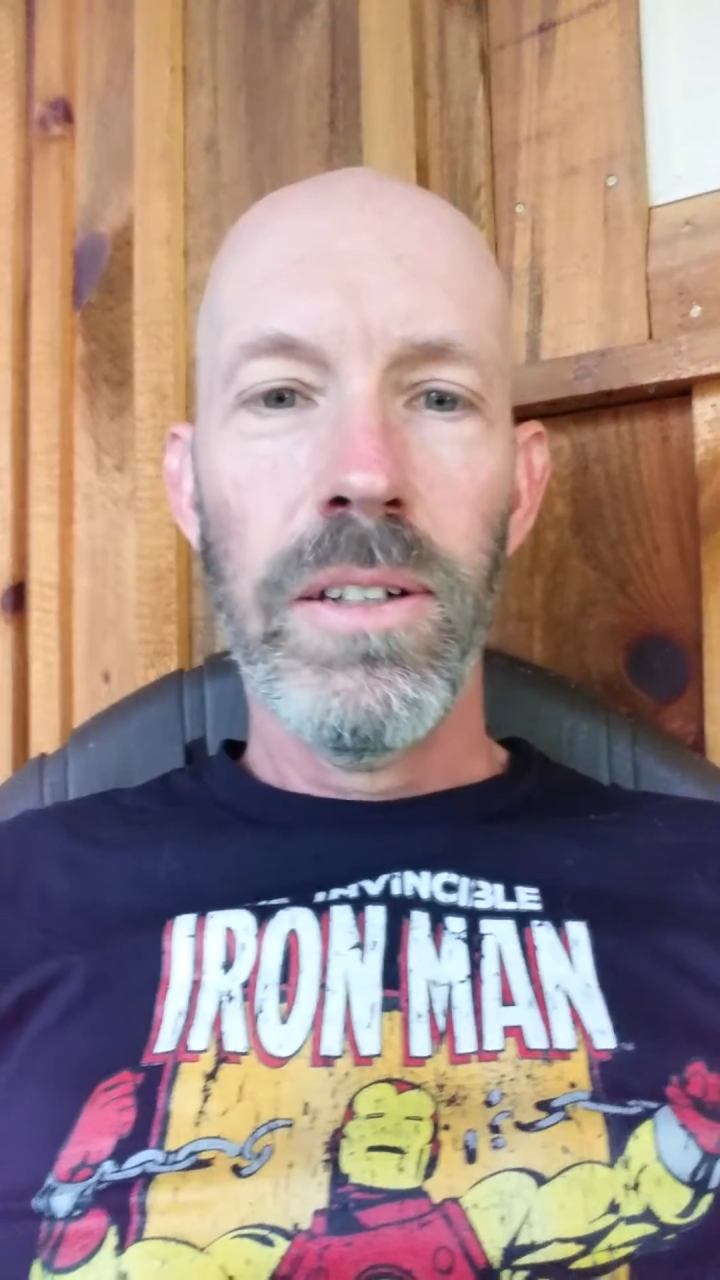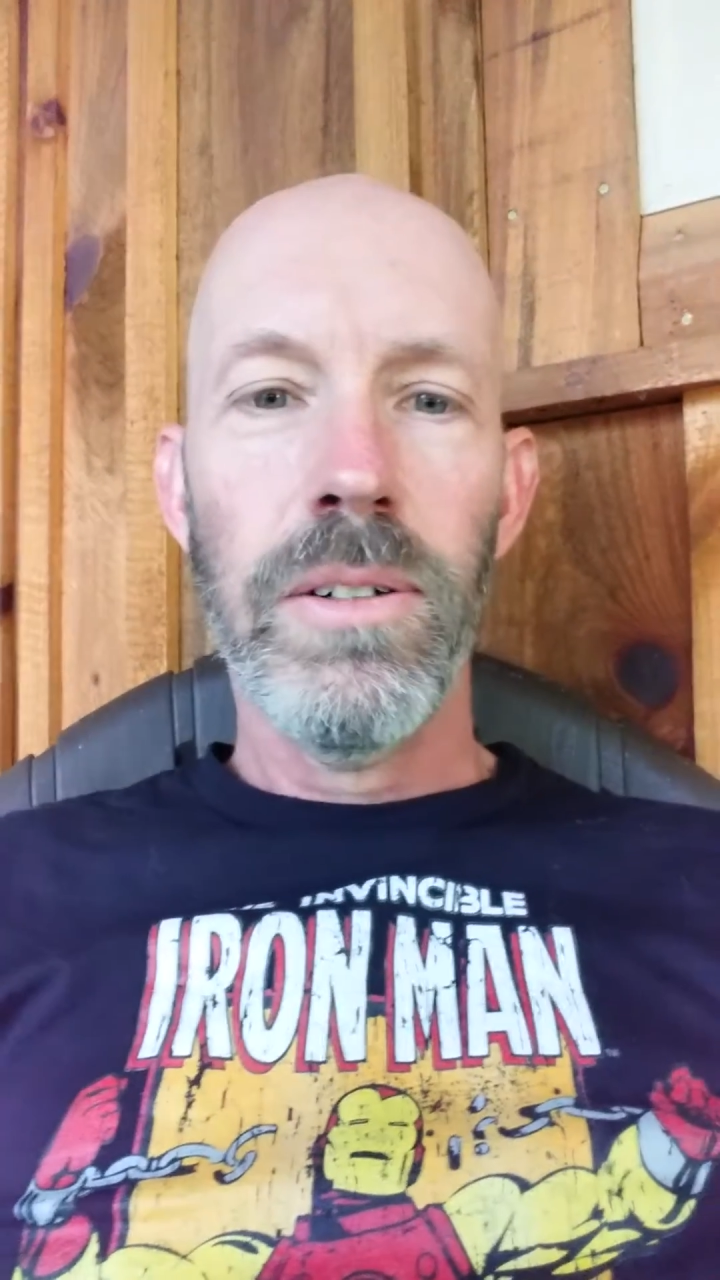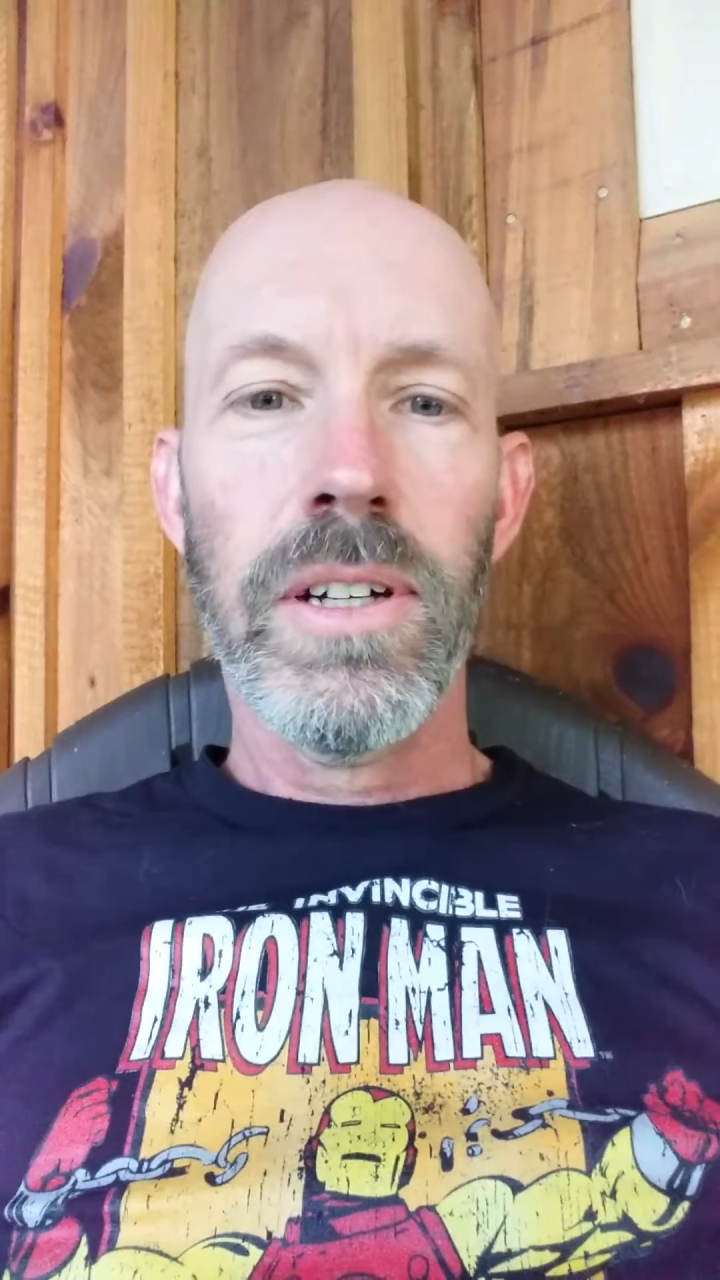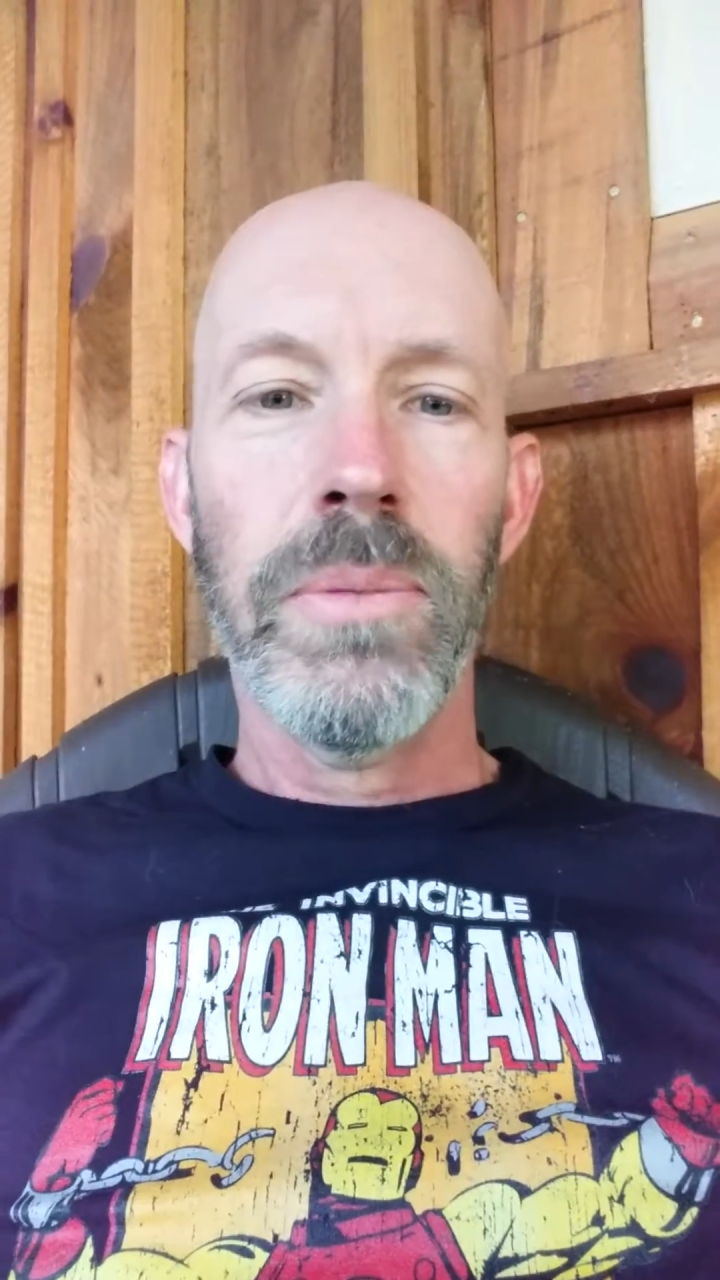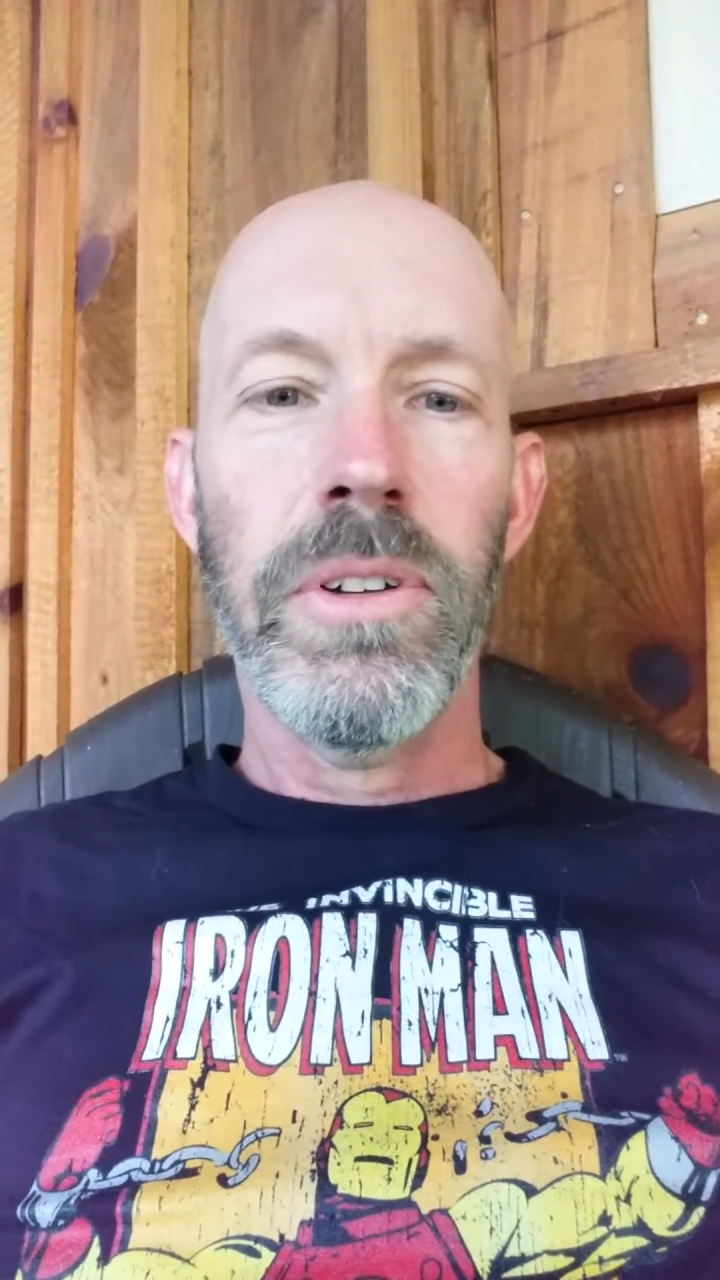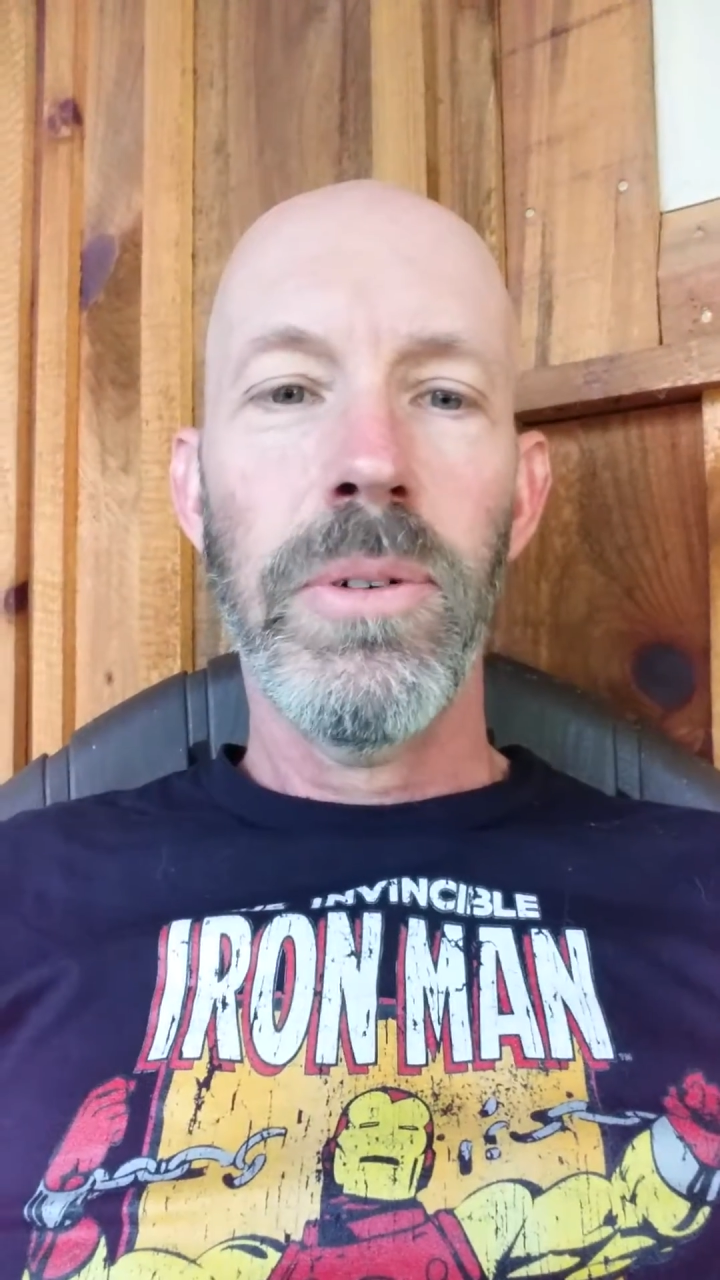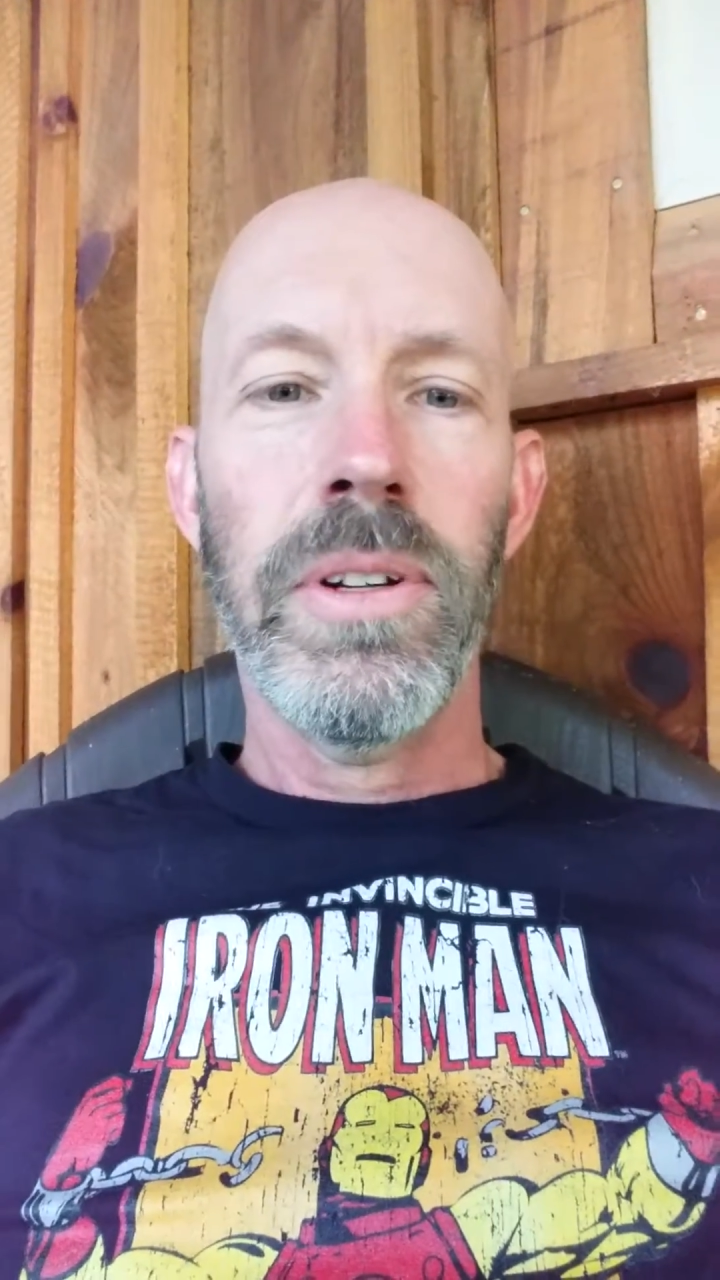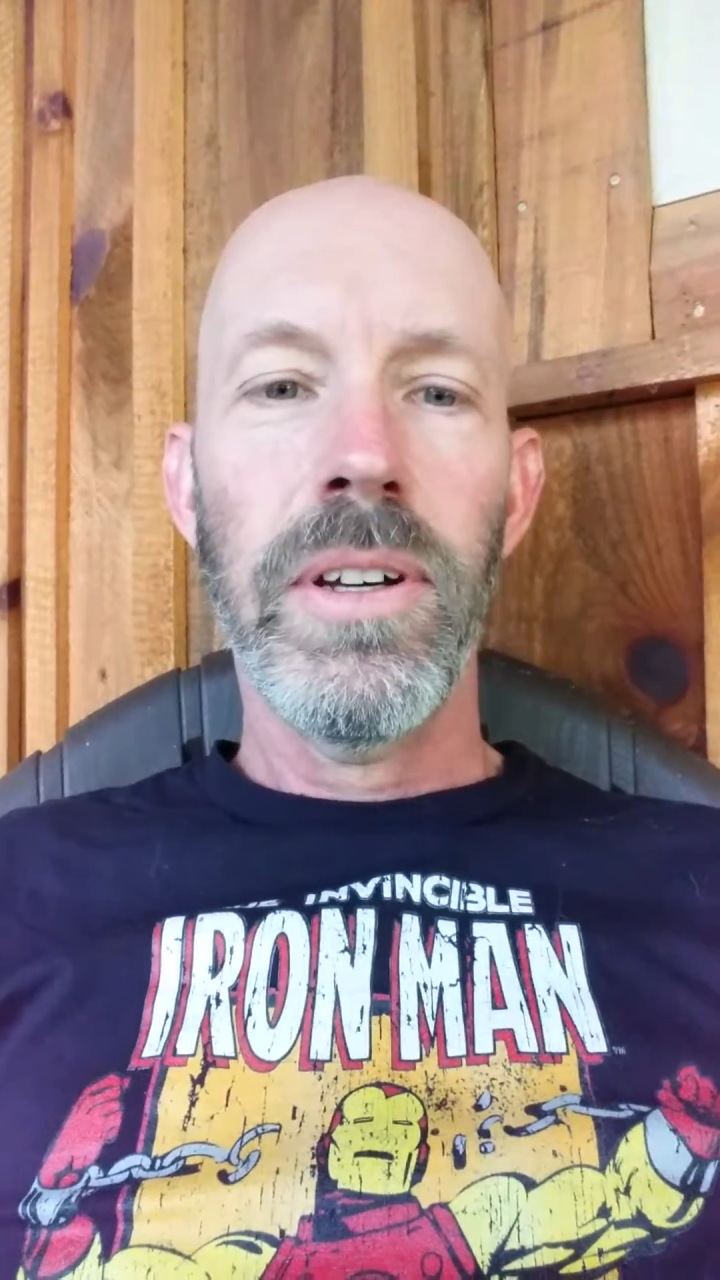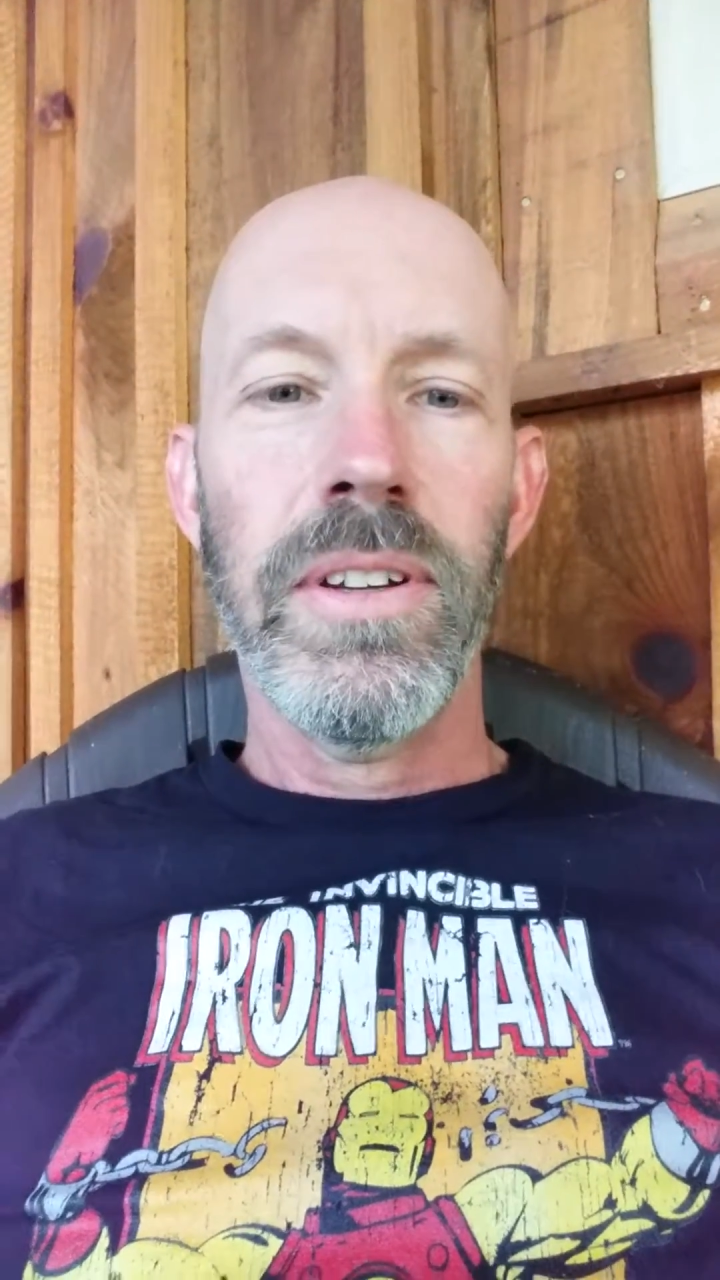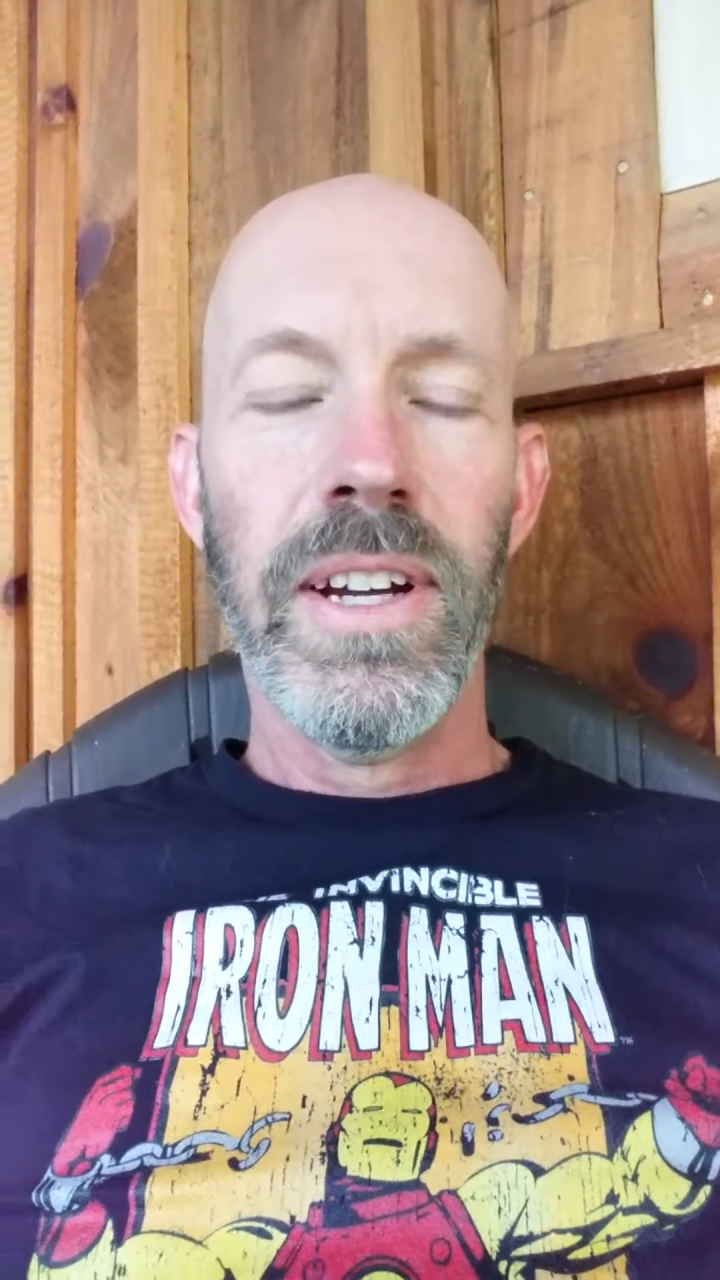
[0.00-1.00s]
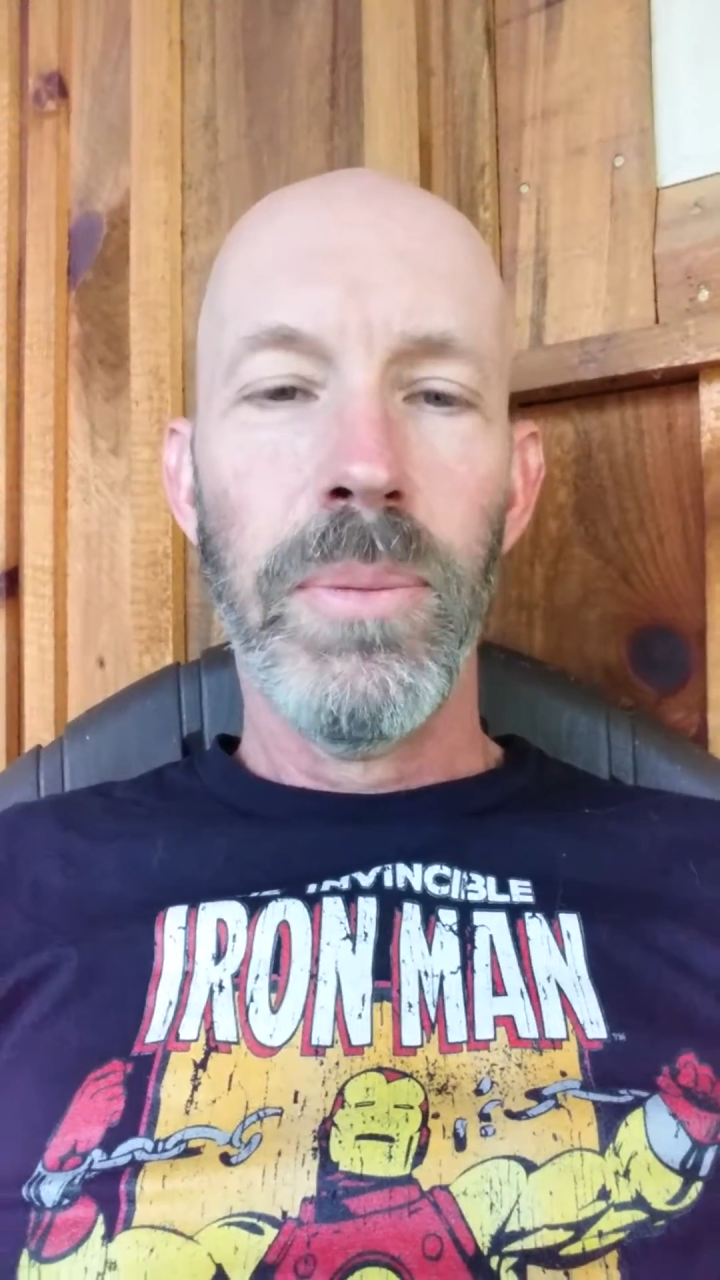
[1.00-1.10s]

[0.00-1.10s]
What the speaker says: Welcome to another